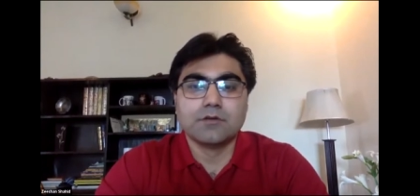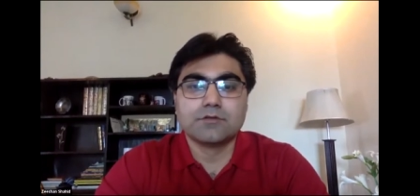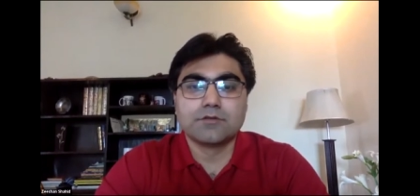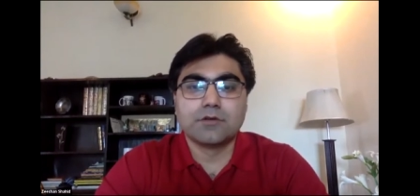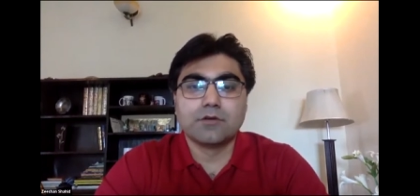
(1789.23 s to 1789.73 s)

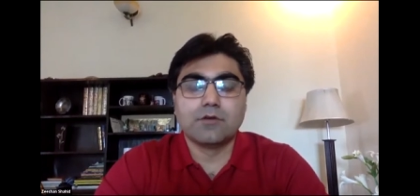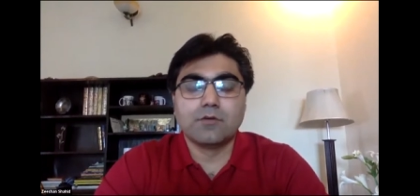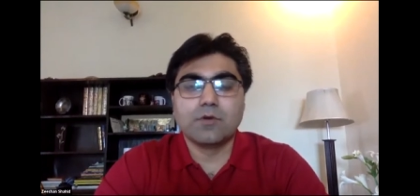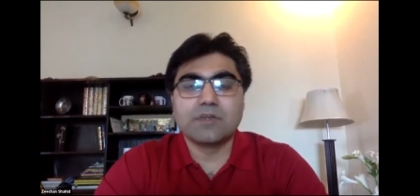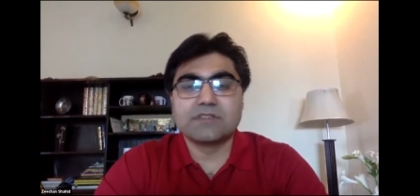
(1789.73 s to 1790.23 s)
so
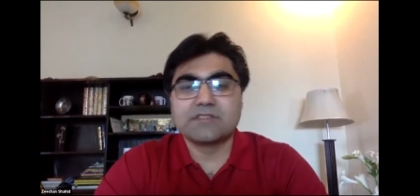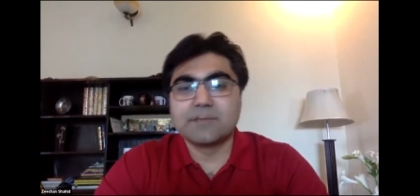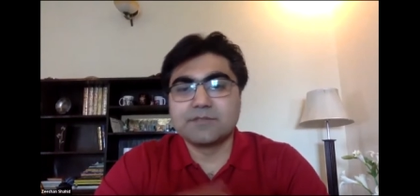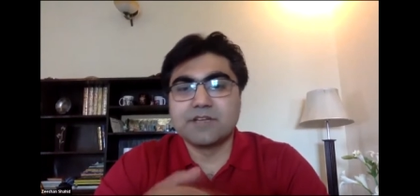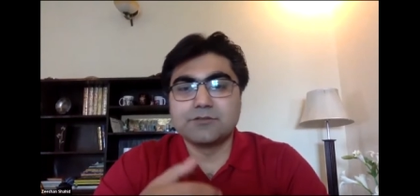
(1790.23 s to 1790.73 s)
what
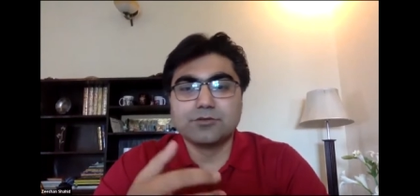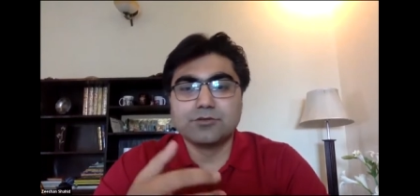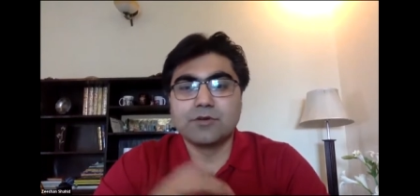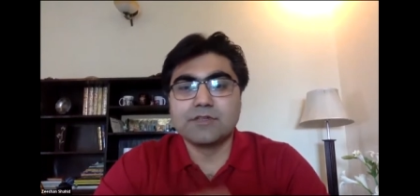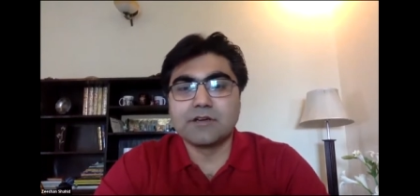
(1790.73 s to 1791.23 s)
steps that you
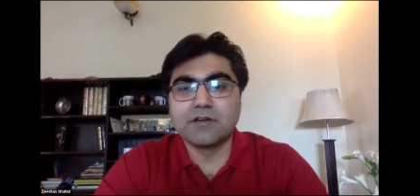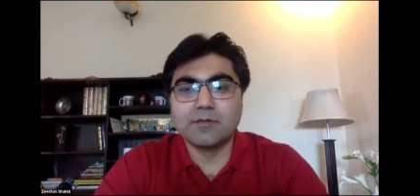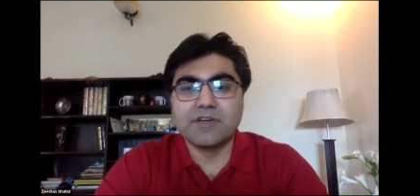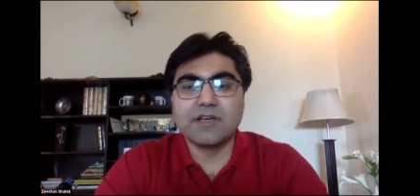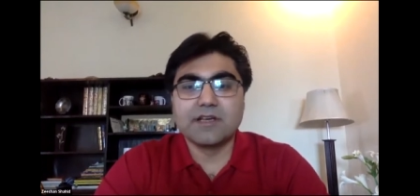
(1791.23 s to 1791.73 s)
know that
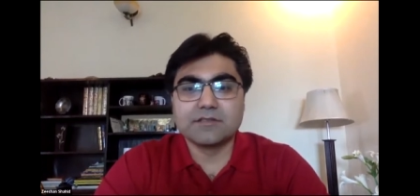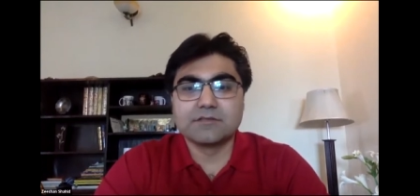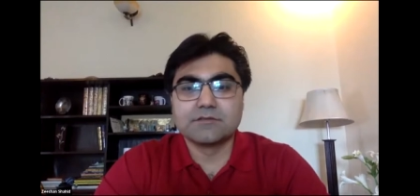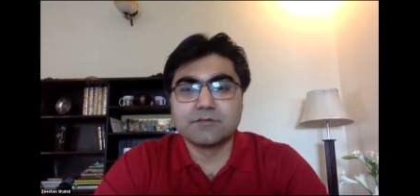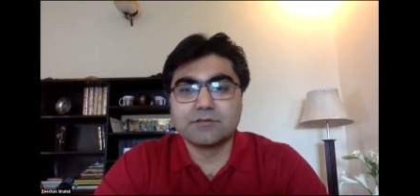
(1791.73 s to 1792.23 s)
government
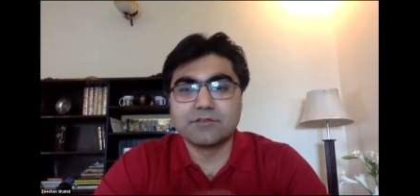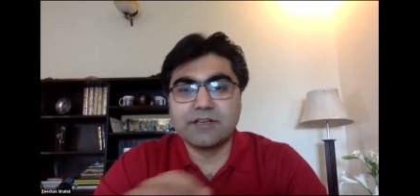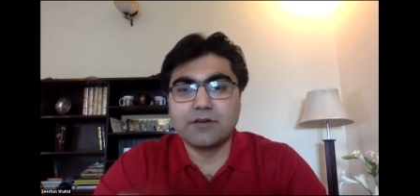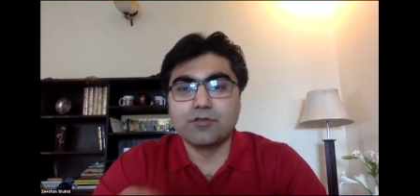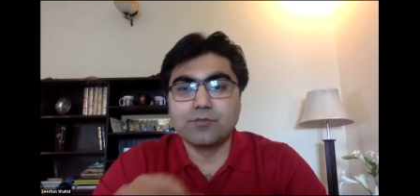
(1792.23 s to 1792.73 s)
has
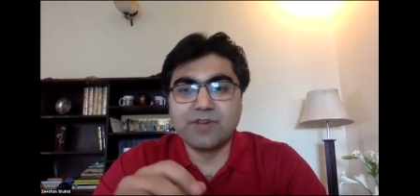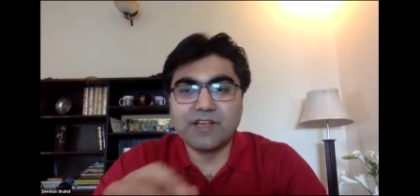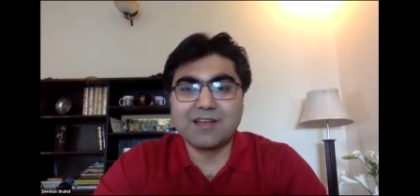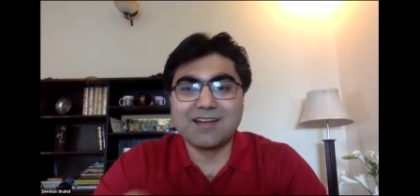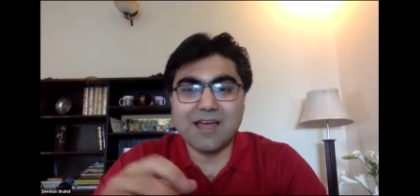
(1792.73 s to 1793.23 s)
taken to
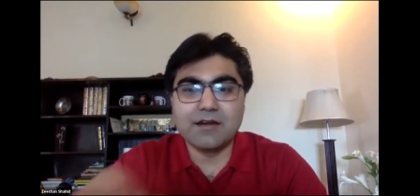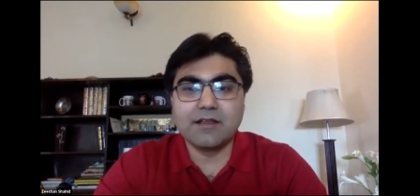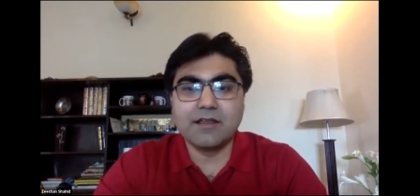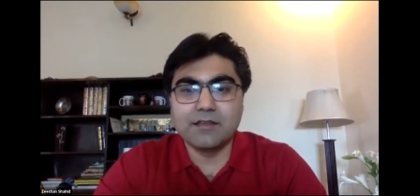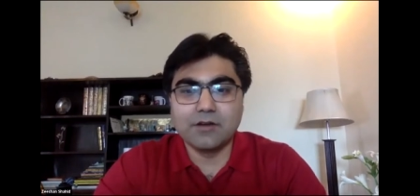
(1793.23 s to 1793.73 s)
bring
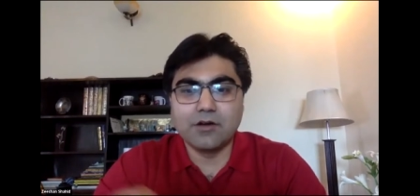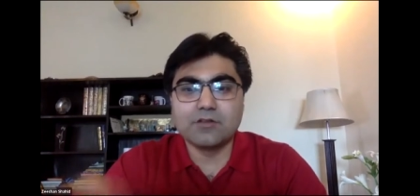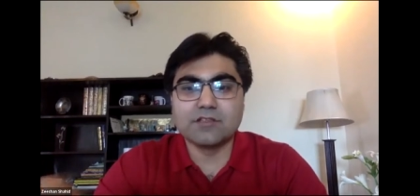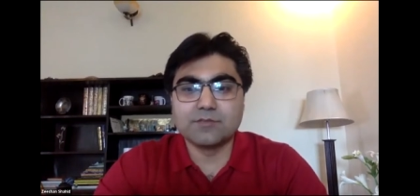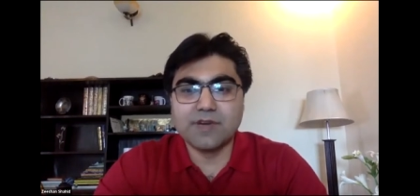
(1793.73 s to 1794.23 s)
clarity on
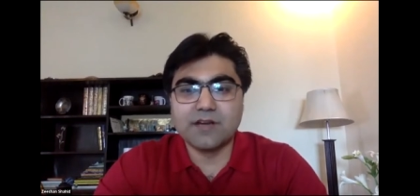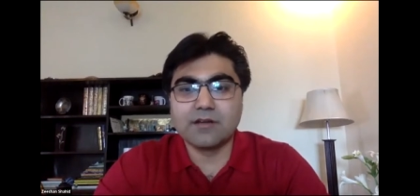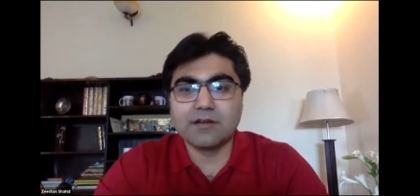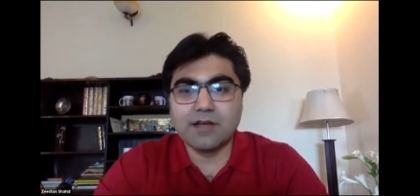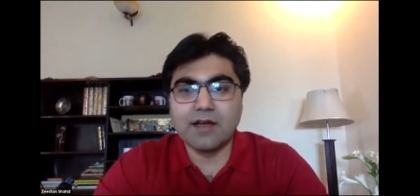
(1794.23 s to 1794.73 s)
this
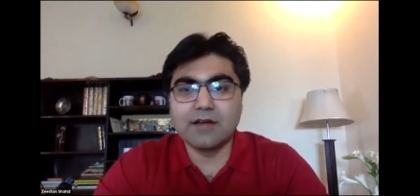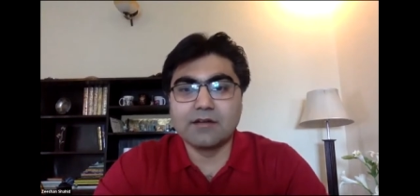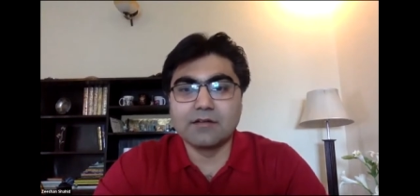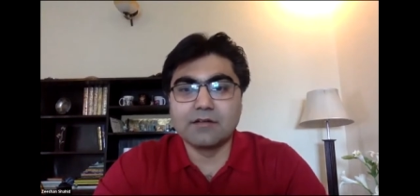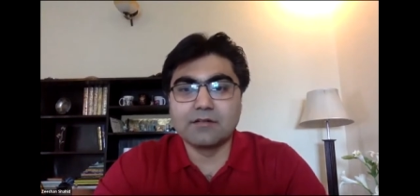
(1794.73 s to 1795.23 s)
matter and
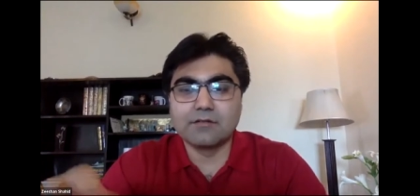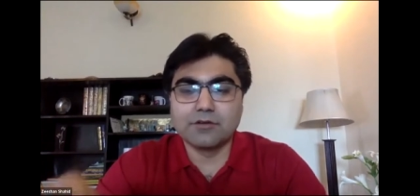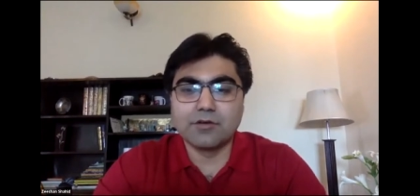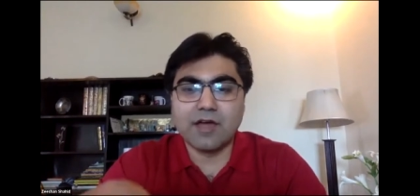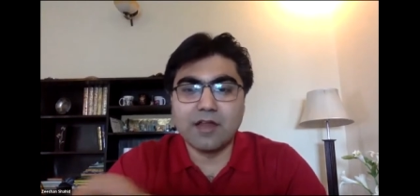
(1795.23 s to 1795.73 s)
you
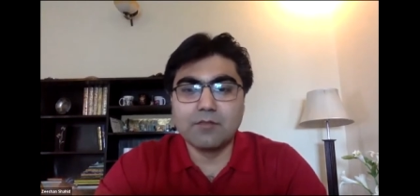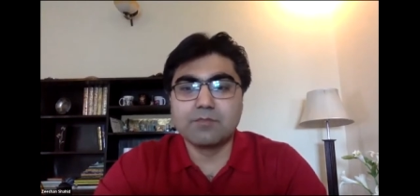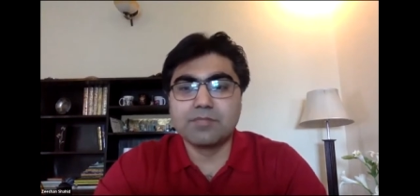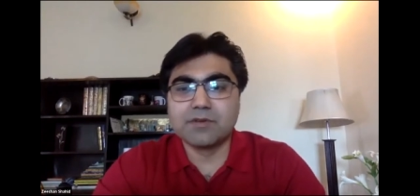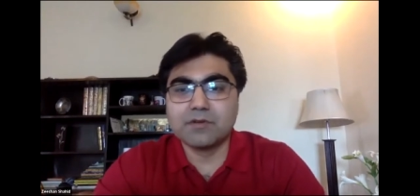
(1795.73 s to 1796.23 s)
know help
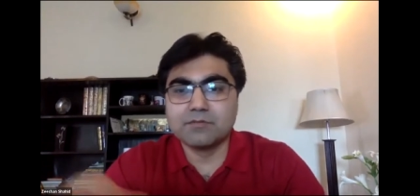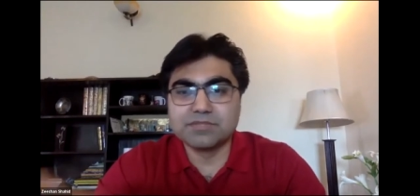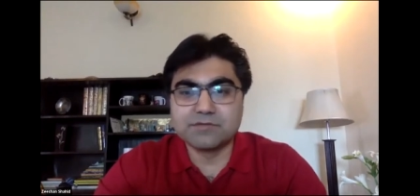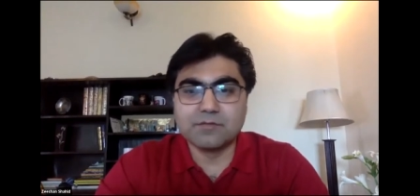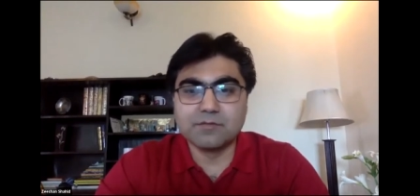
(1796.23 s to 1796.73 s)

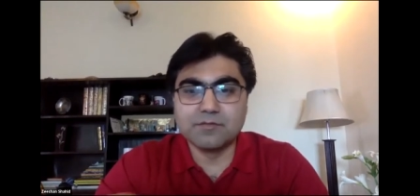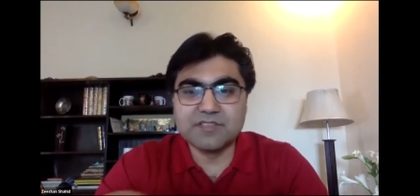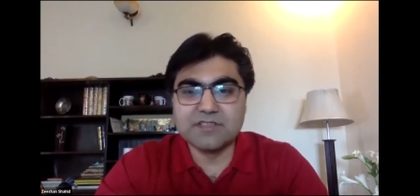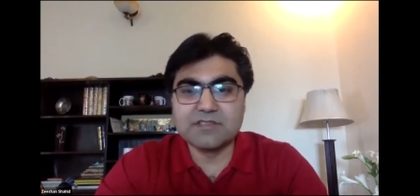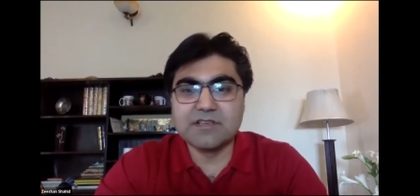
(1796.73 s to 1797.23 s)

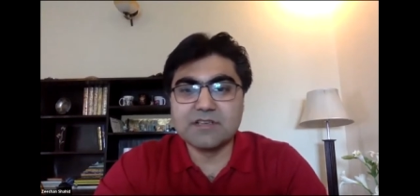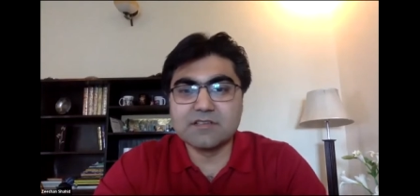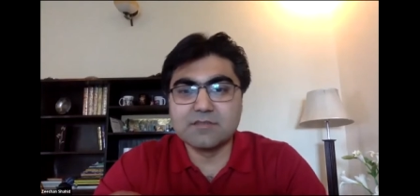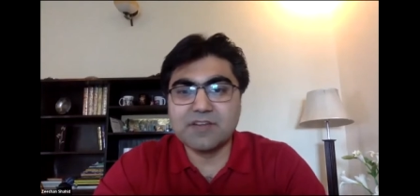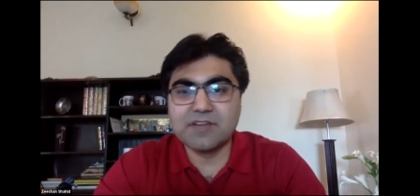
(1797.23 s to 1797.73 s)

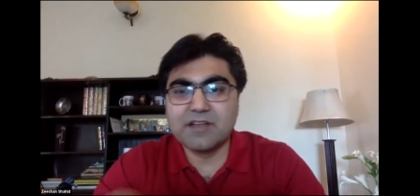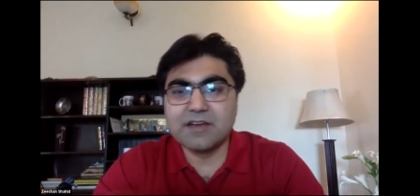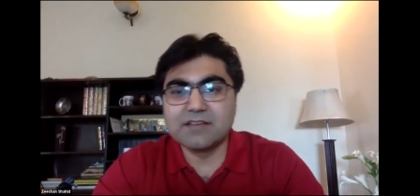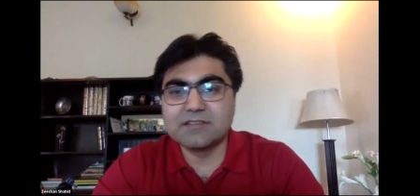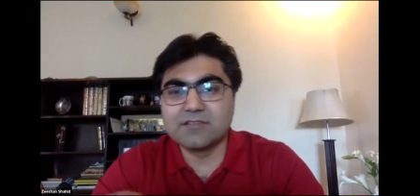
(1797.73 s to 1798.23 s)
businesses
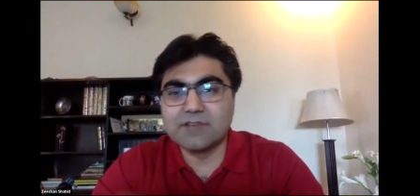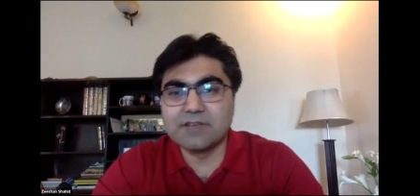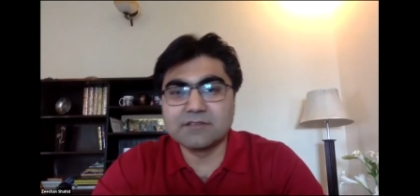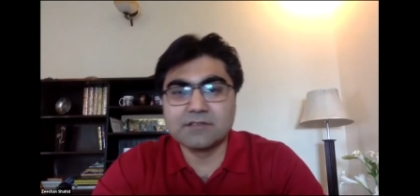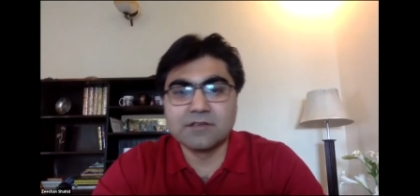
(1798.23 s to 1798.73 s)
mitigate this
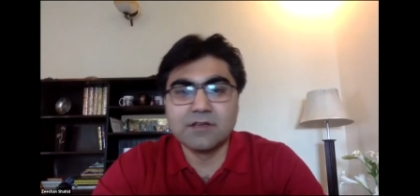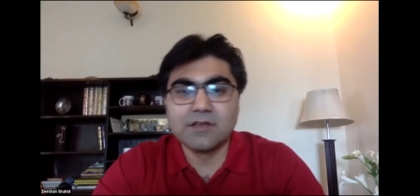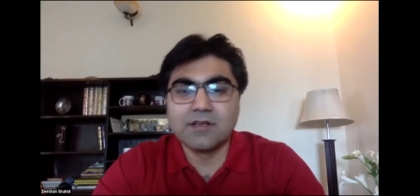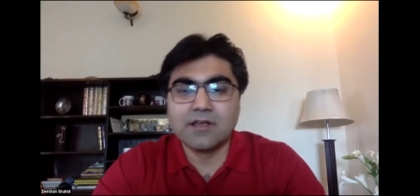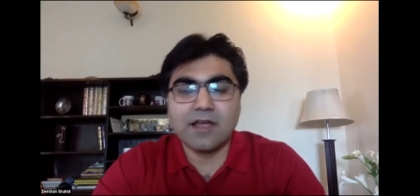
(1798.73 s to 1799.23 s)
risk,
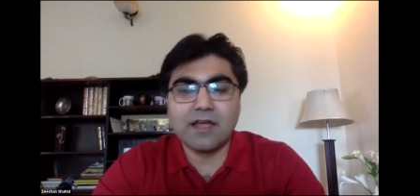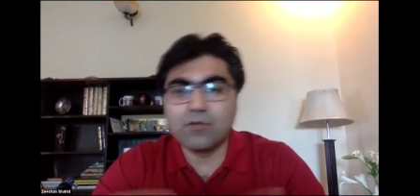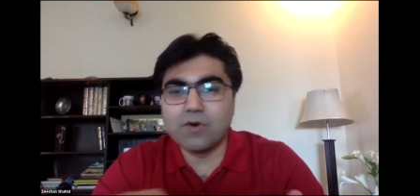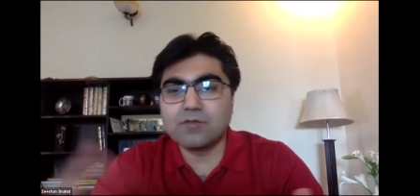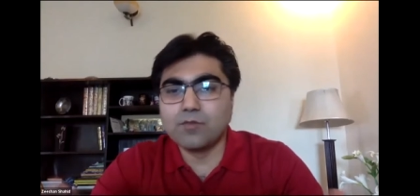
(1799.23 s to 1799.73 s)
and
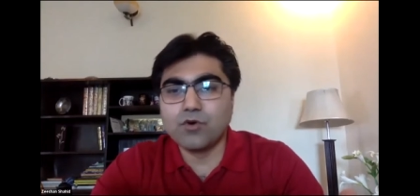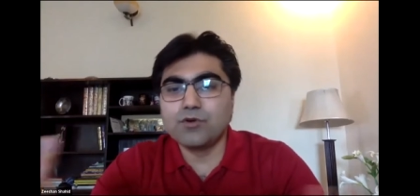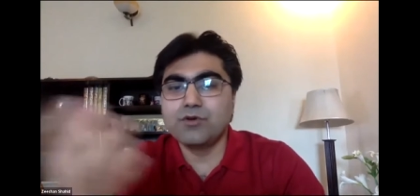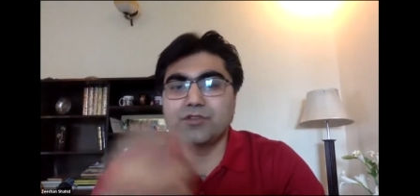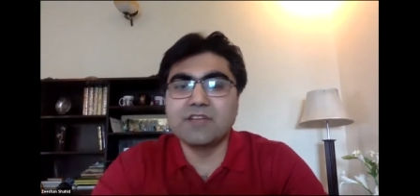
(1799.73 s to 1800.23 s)
what more
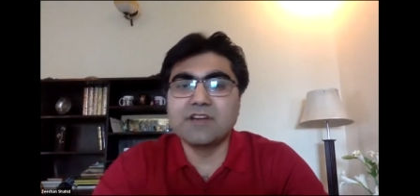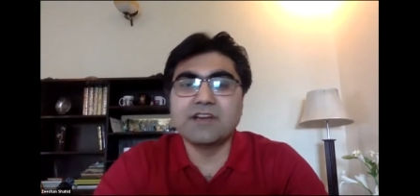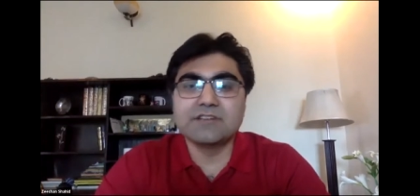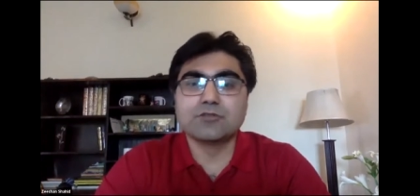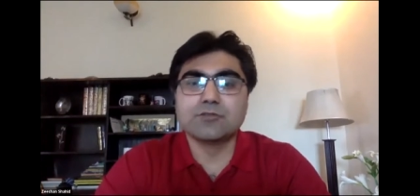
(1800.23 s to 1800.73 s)
do you think
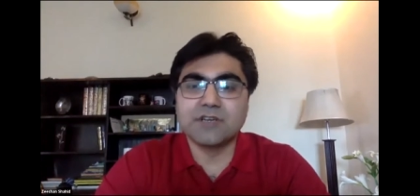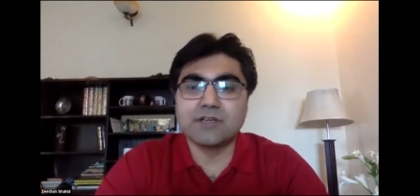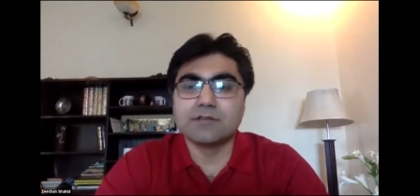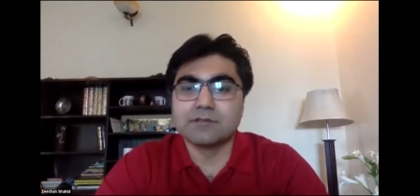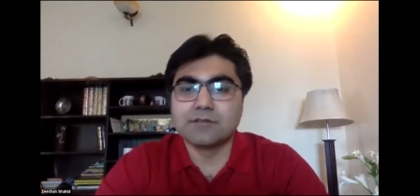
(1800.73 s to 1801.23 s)
needs to be
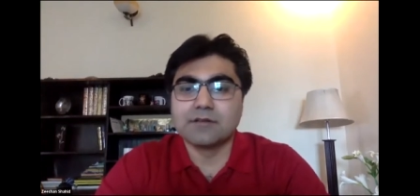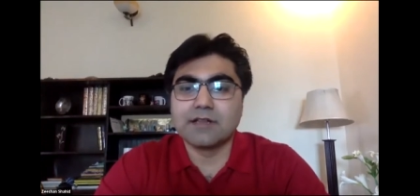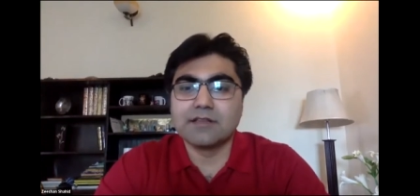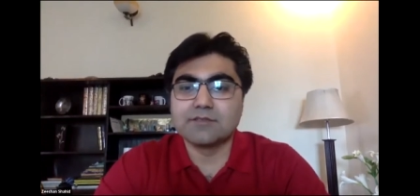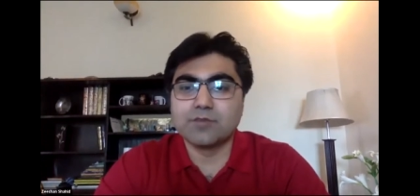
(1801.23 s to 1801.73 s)
done
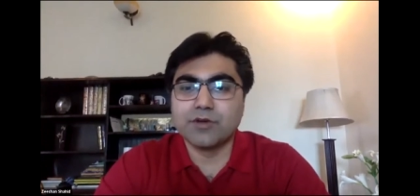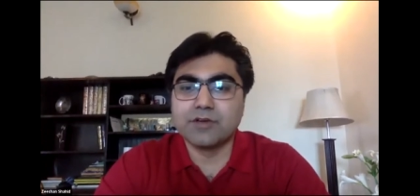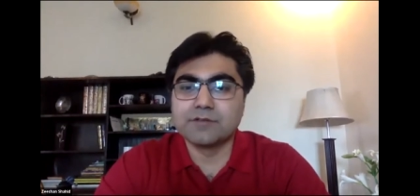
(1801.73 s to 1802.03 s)
at this point?